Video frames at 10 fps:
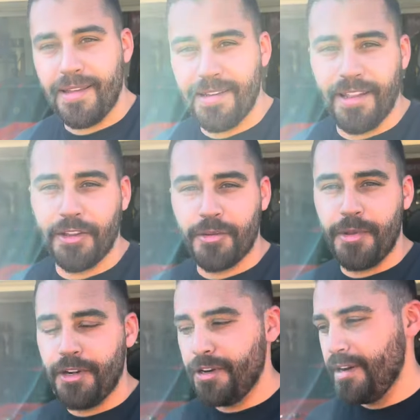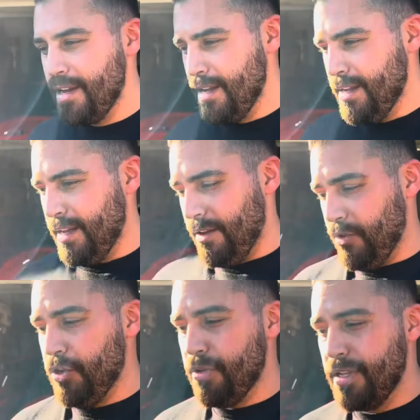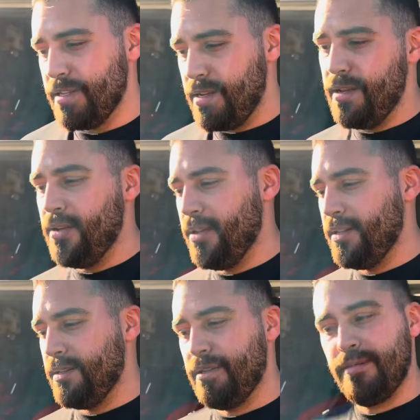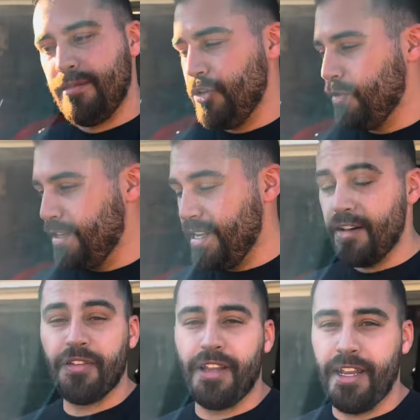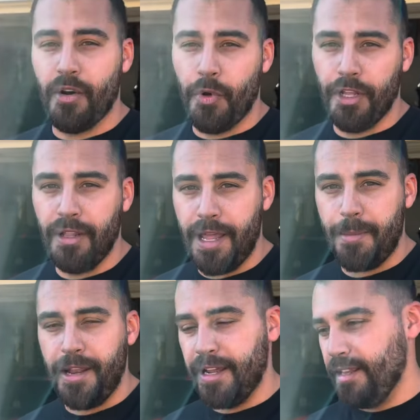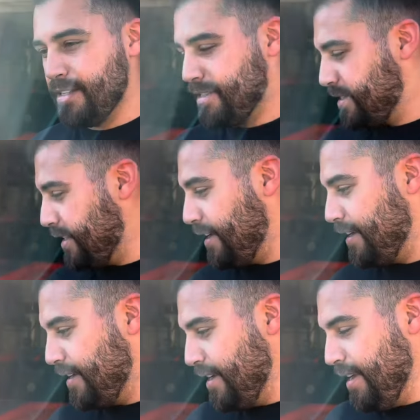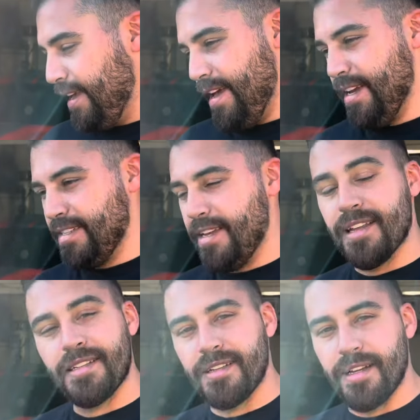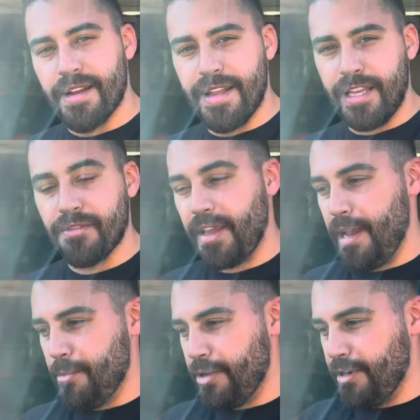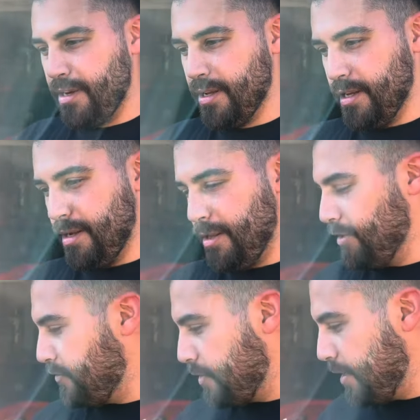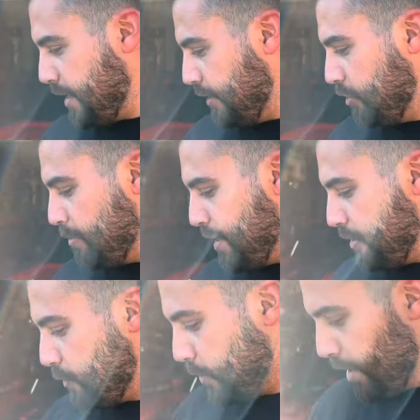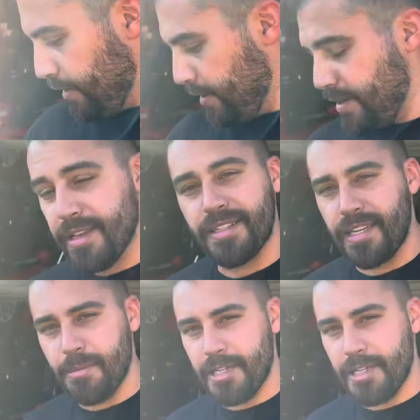daily commuter. If you do this, you definitely need a wheel alignment. I can see excess negative camber in the front and a little bit in the rear, it seems